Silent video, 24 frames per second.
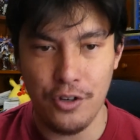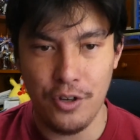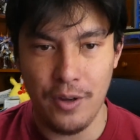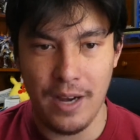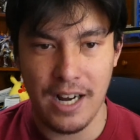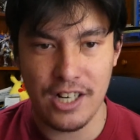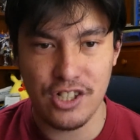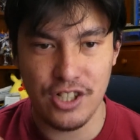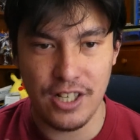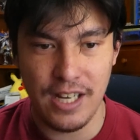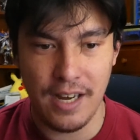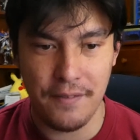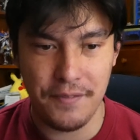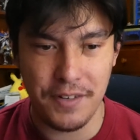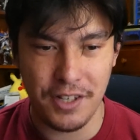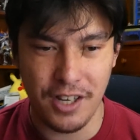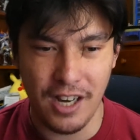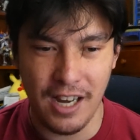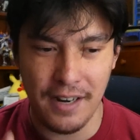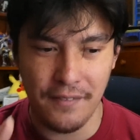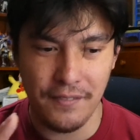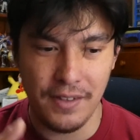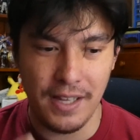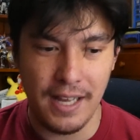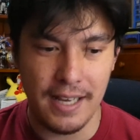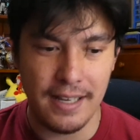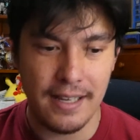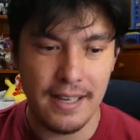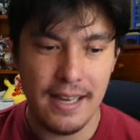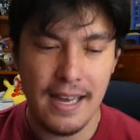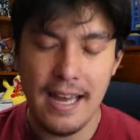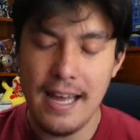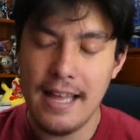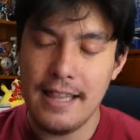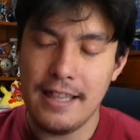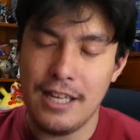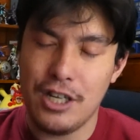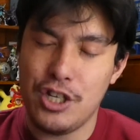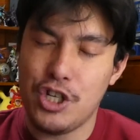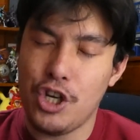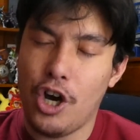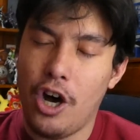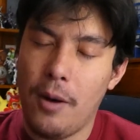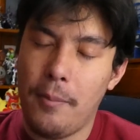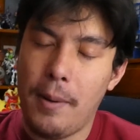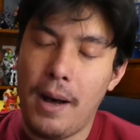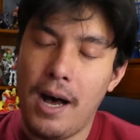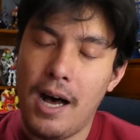You actually have to kind of like the
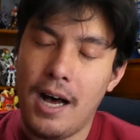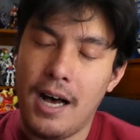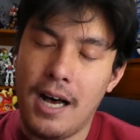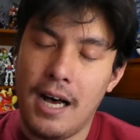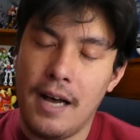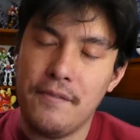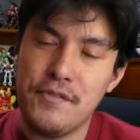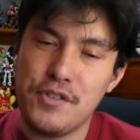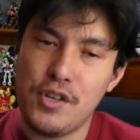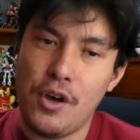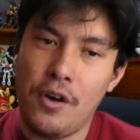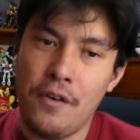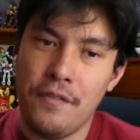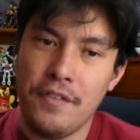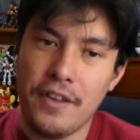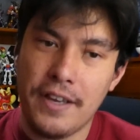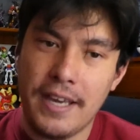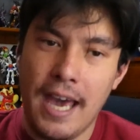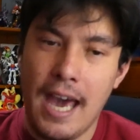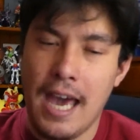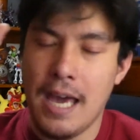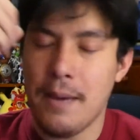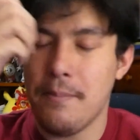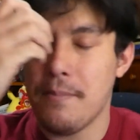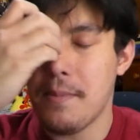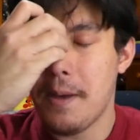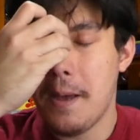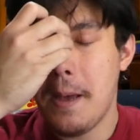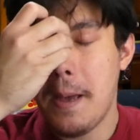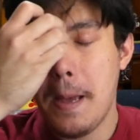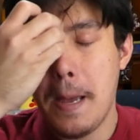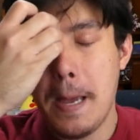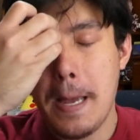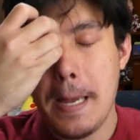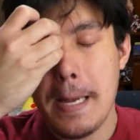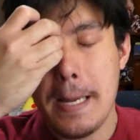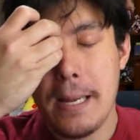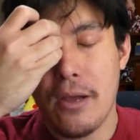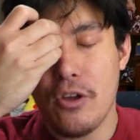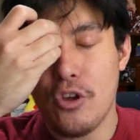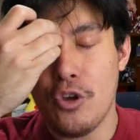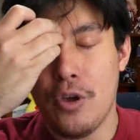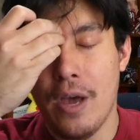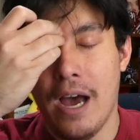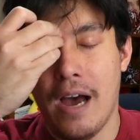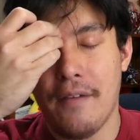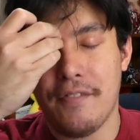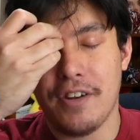top halves of the cape,
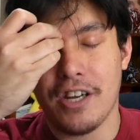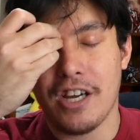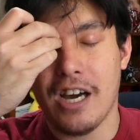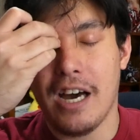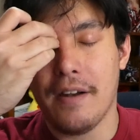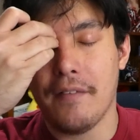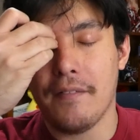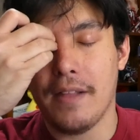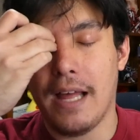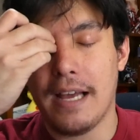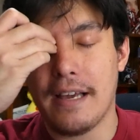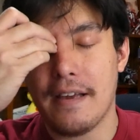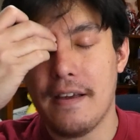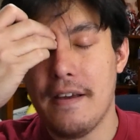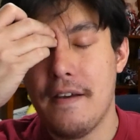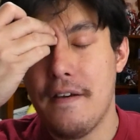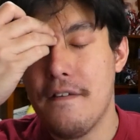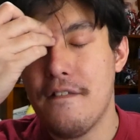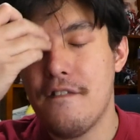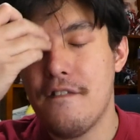you have to kind of like